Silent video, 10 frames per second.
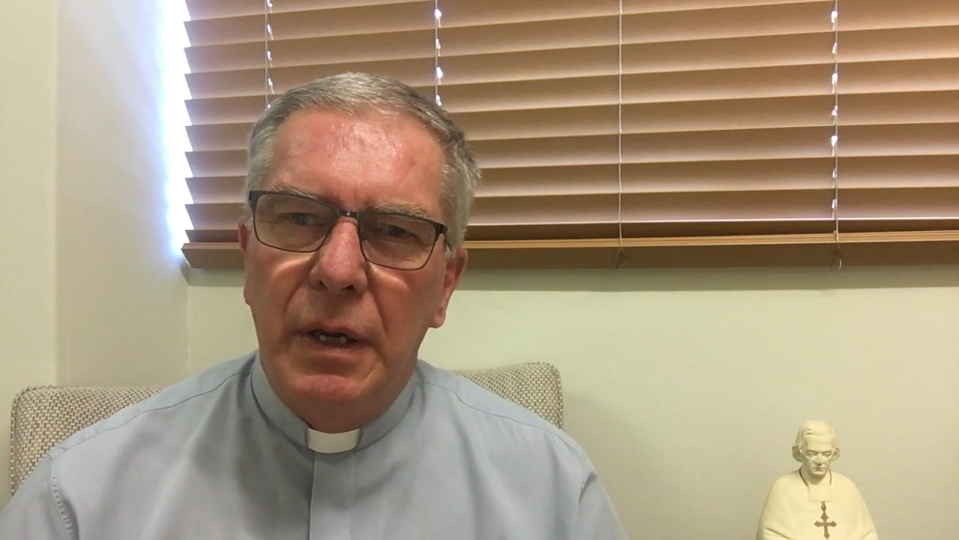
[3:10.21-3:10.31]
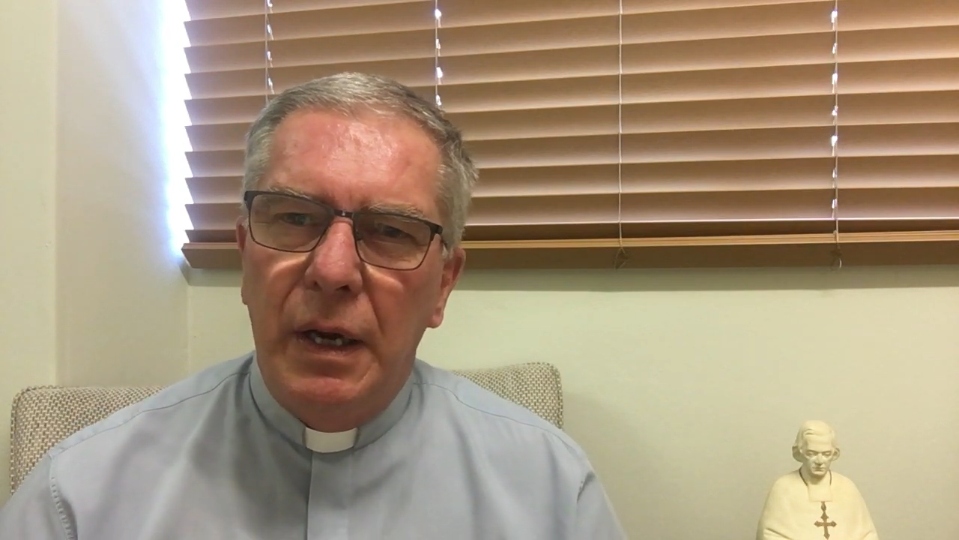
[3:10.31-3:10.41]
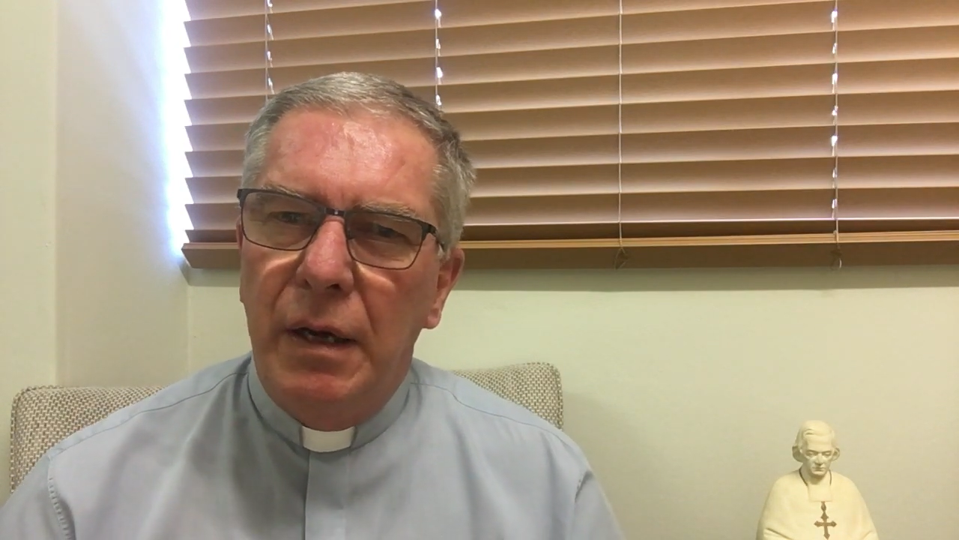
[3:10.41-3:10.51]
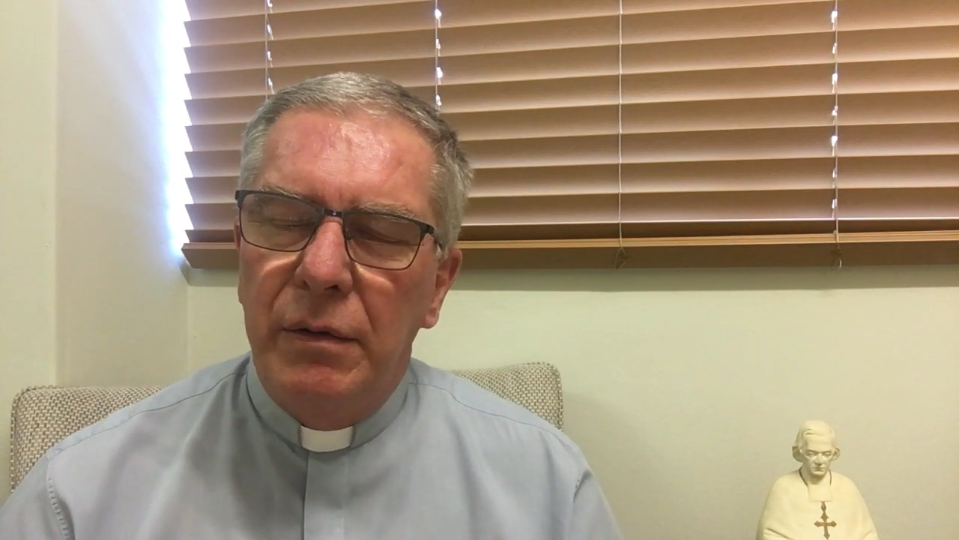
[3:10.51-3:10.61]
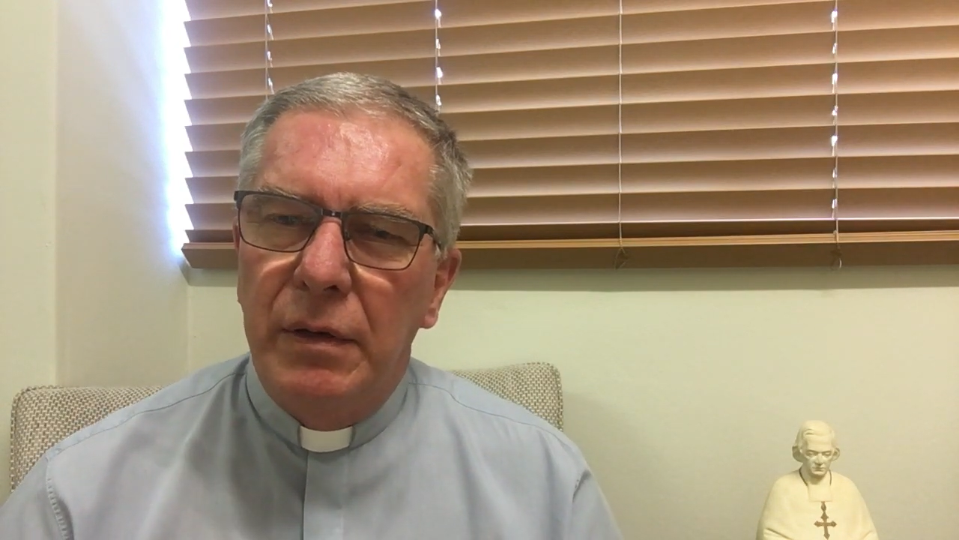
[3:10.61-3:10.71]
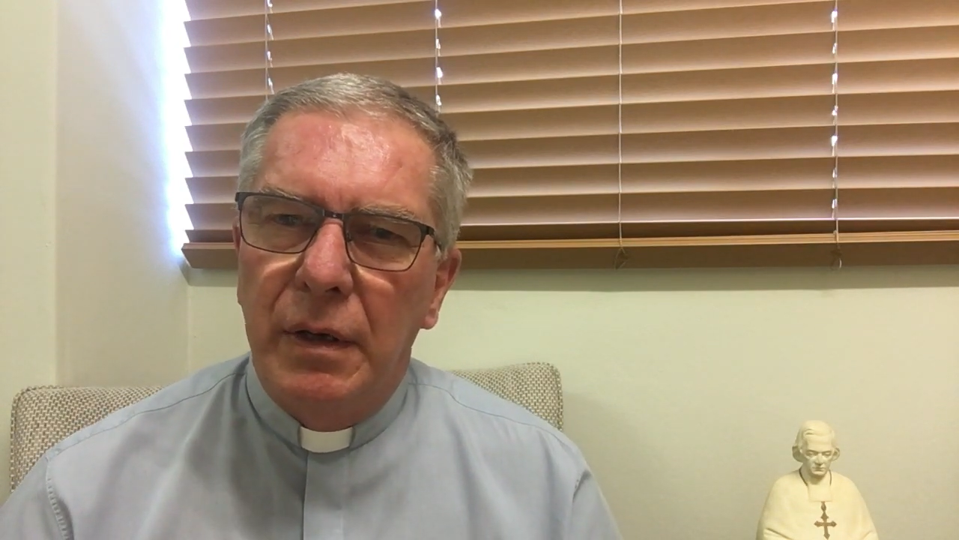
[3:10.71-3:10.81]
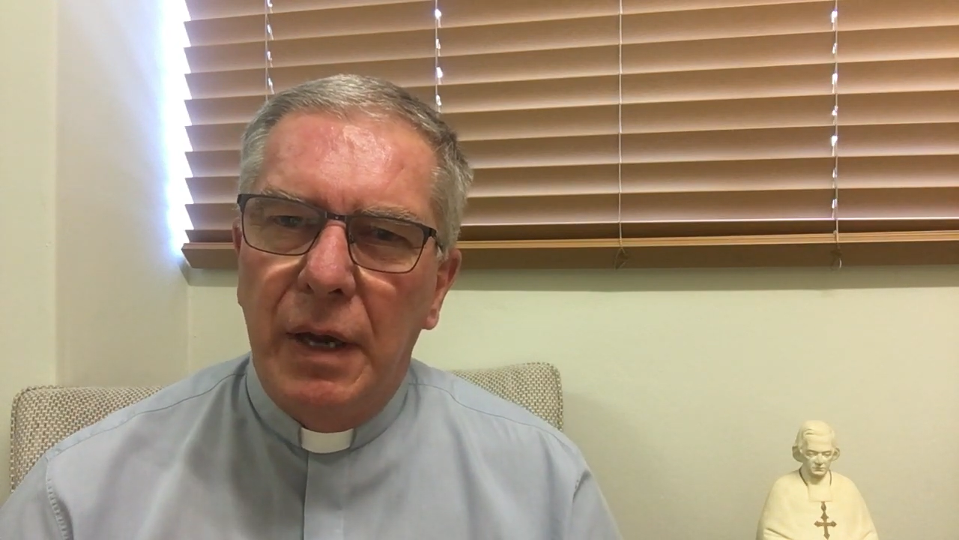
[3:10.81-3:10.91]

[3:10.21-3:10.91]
in